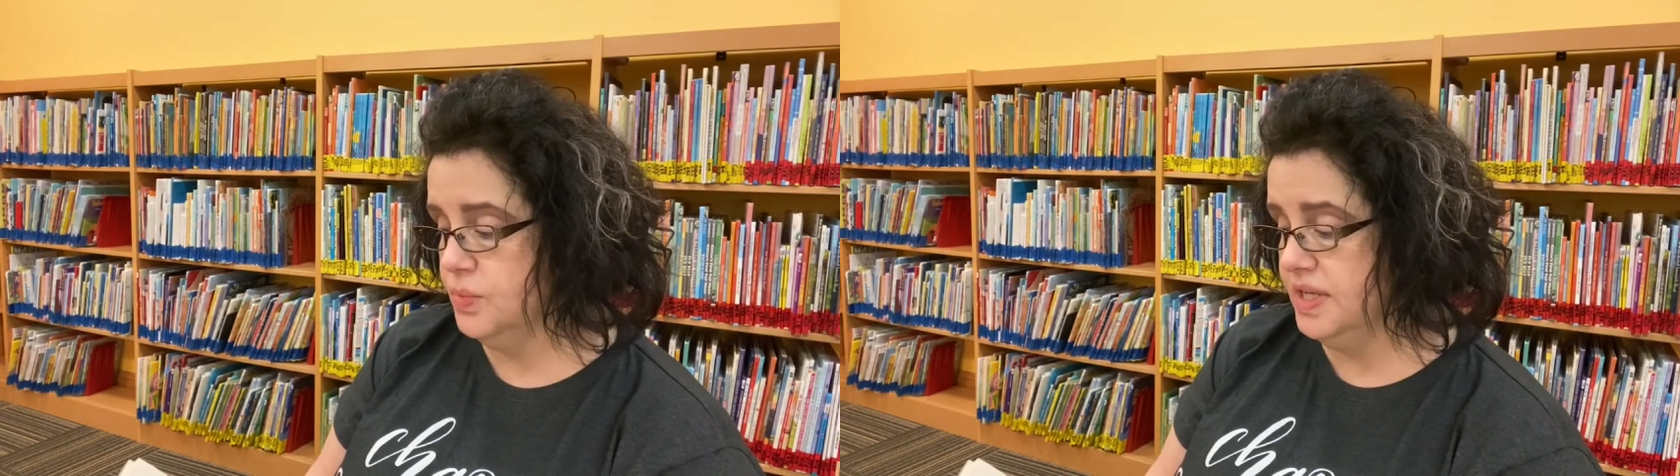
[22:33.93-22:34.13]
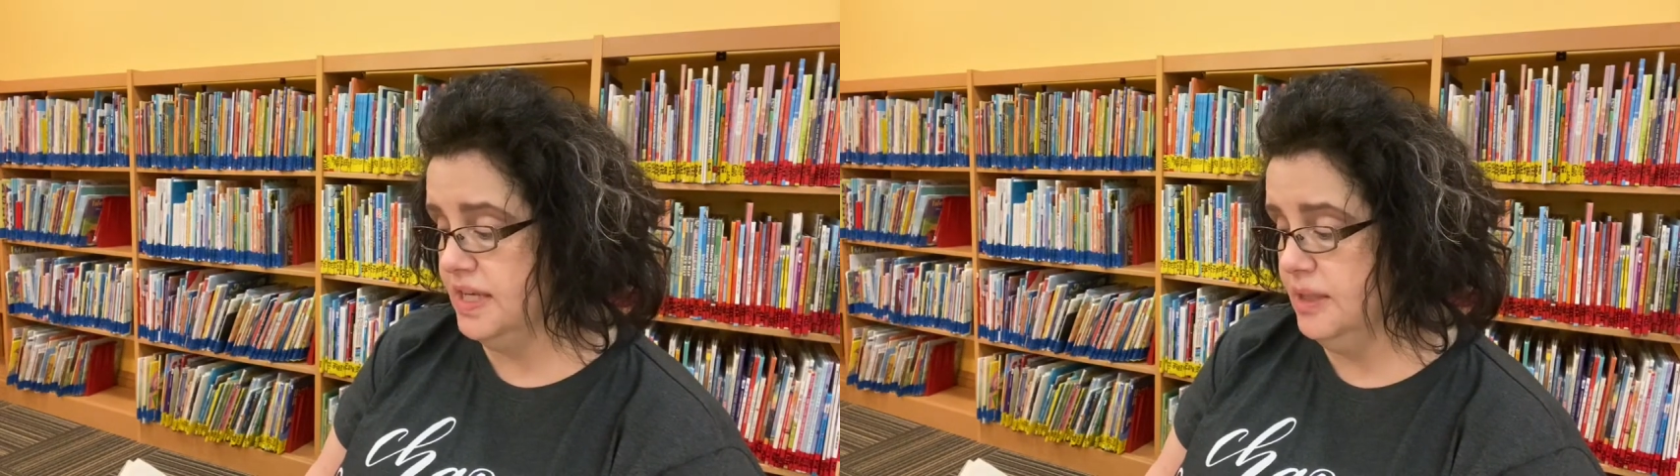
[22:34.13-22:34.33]
we
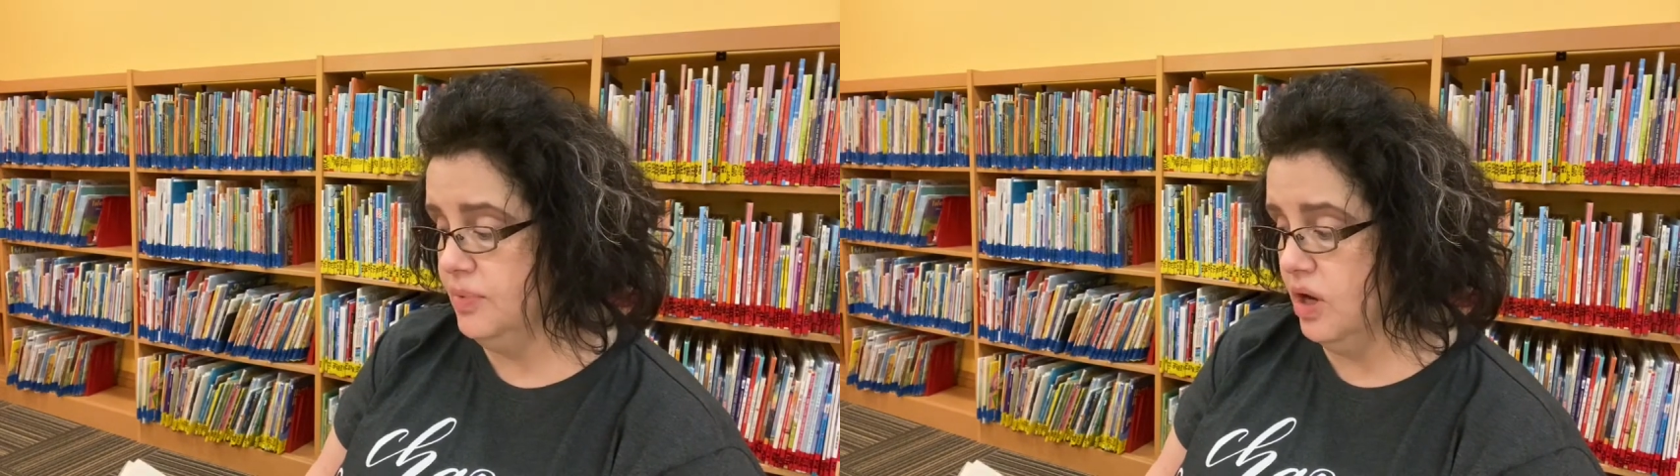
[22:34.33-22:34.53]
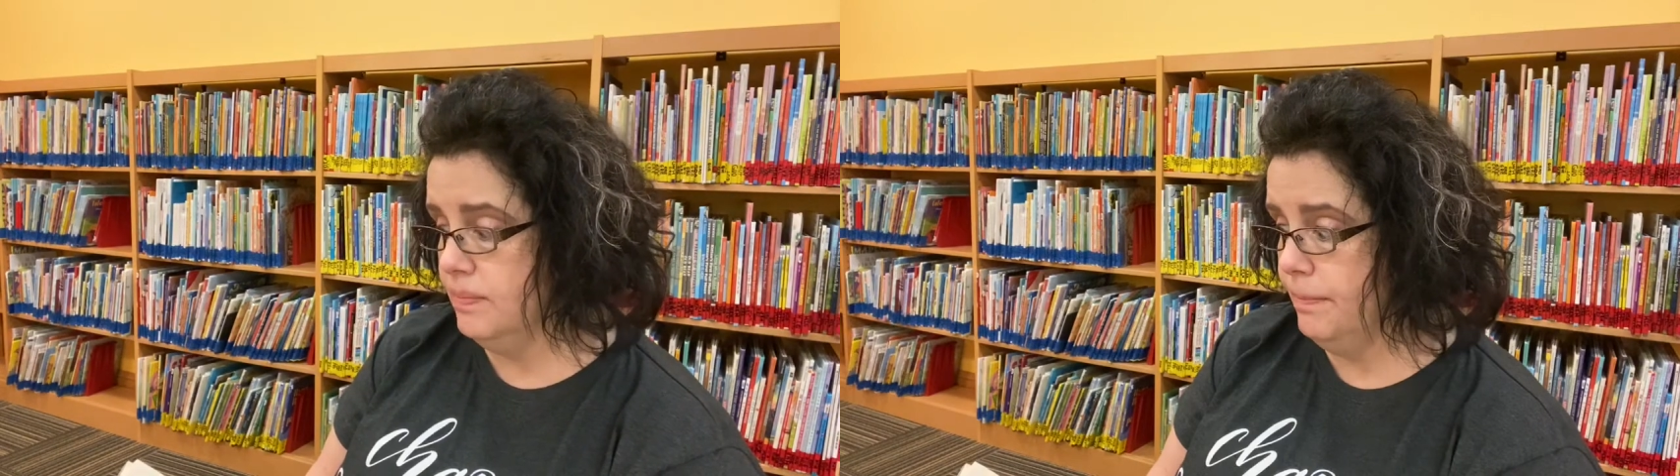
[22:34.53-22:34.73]
keep
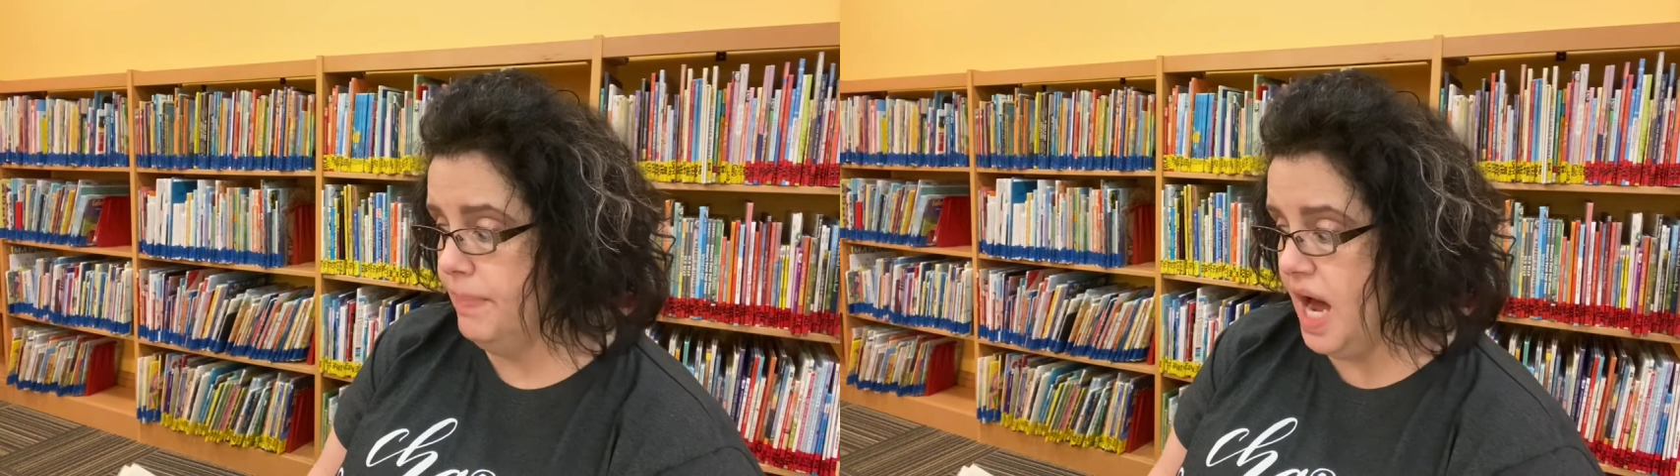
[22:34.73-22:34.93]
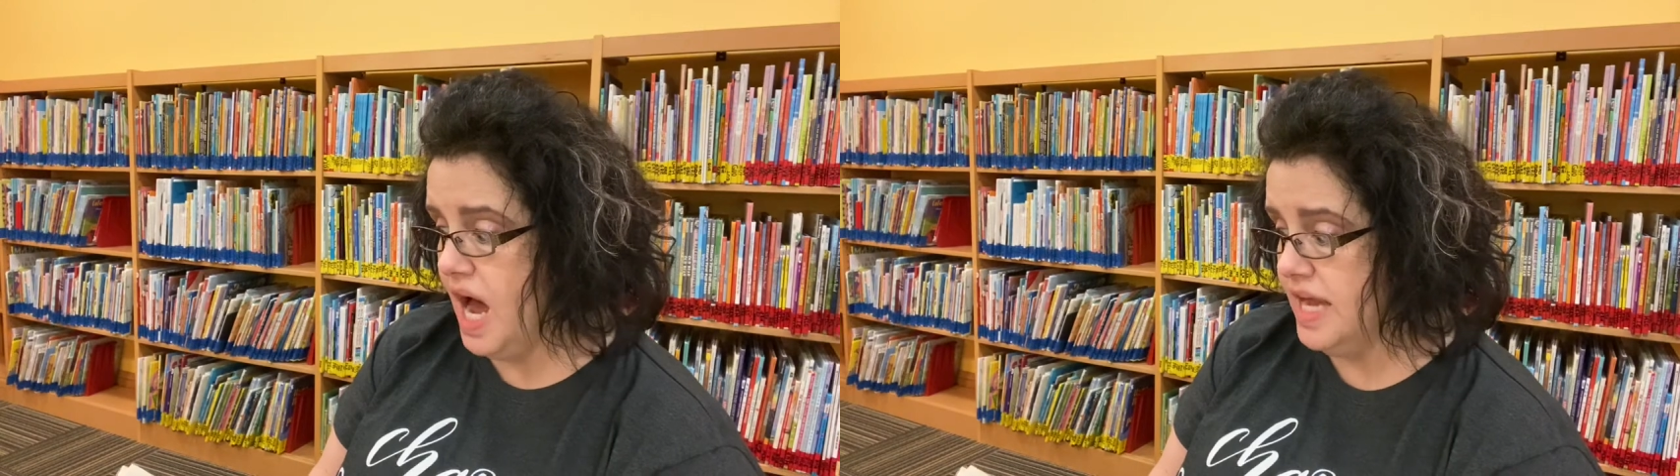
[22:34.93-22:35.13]
on
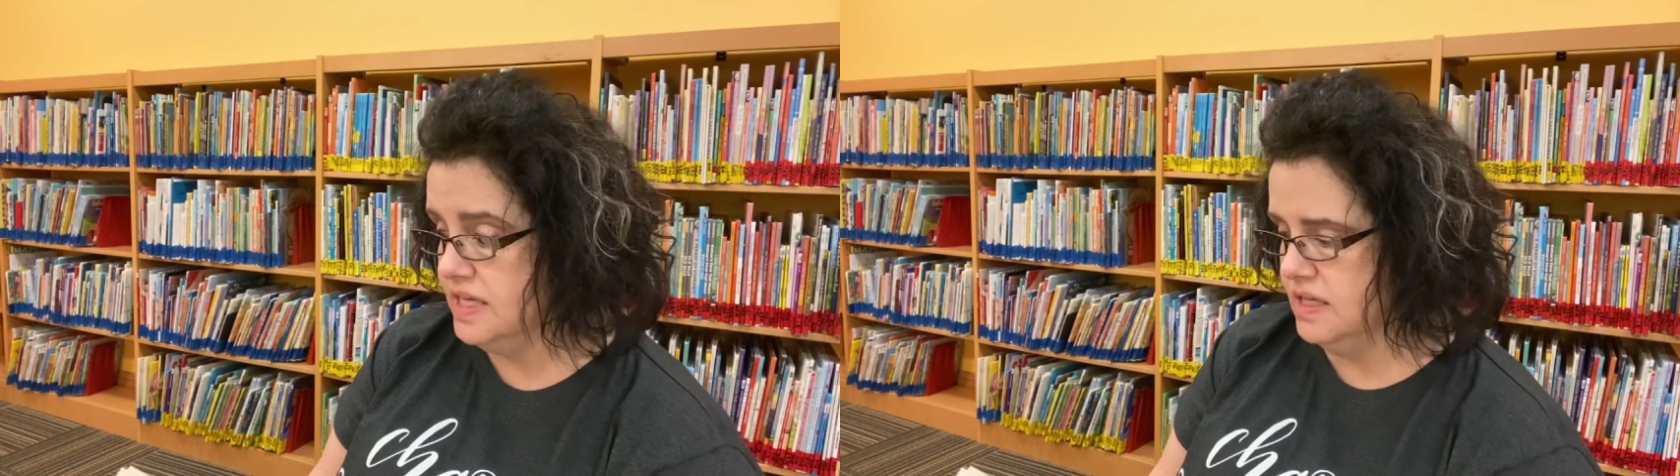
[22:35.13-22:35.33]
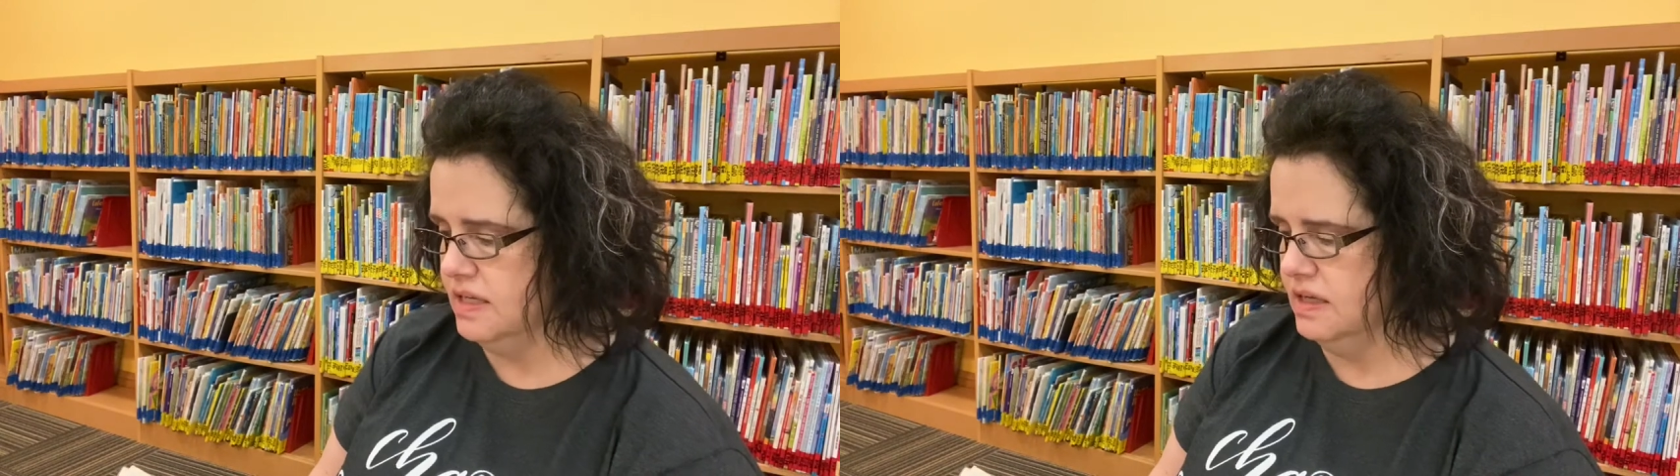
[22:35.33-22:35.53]

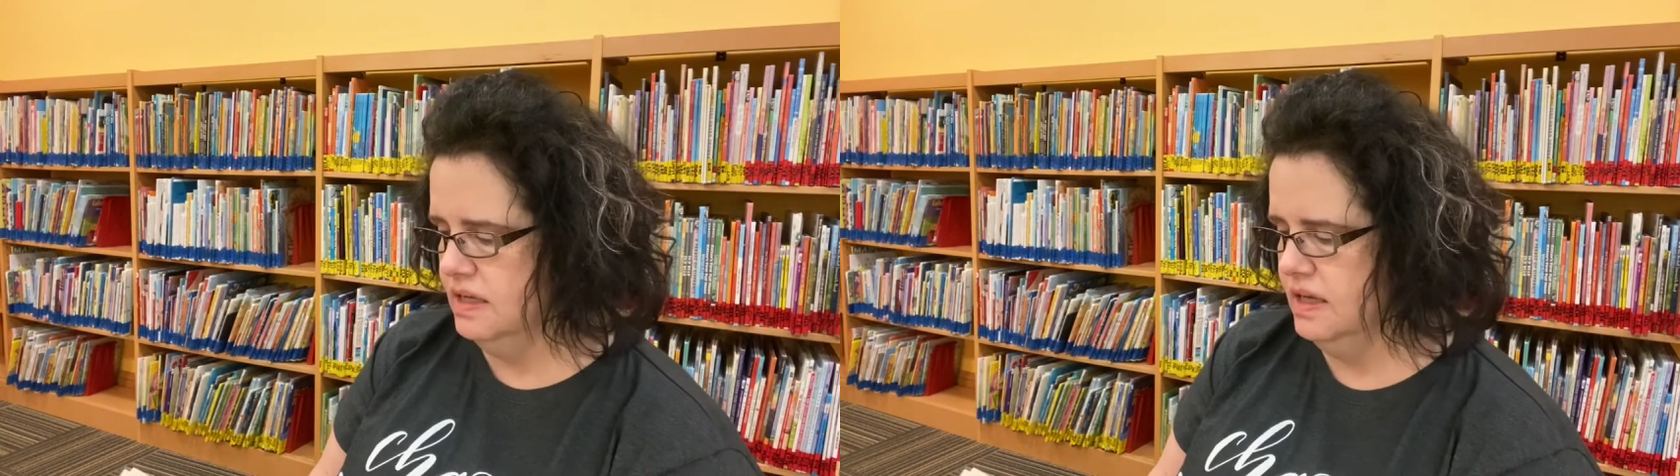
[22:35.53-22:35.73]
buying